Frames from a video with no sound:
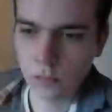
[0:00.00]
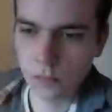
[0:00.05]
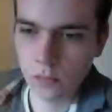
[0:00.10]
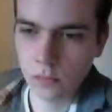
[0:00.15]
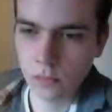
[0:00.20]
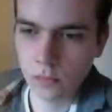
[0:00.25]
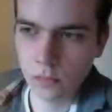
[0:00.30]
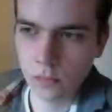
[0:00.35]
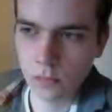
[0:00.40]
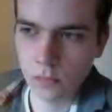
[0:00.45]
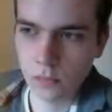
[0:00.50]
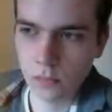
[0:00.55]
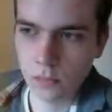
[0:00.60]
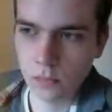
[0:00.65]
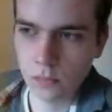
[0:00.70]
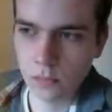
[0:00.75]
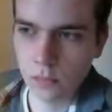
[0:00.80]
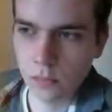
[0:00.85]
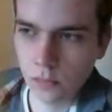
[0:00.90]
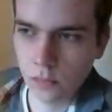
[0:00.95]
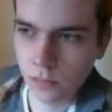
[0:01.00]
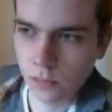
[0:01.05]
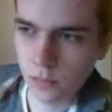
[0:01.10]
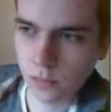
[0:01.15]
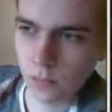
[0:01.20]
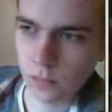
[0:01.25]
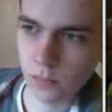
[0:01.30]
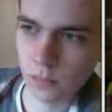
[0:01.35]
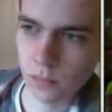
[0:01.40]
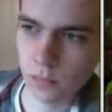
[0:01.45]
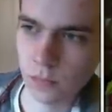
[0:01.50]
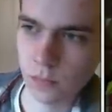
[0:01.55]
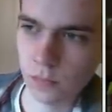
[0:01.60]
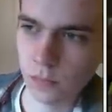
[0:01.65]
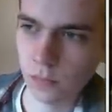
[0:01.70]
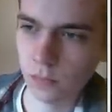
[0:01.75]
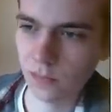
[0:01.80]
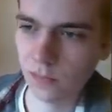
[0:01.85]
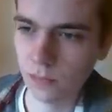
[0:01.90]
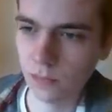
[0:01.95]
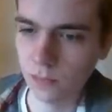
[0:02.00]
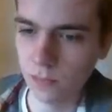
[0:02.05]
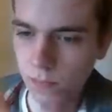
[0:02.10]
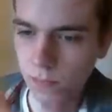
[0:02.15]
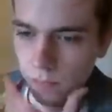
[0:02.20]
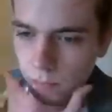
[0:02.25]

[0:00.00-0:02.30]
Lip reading: The person shown says nothing.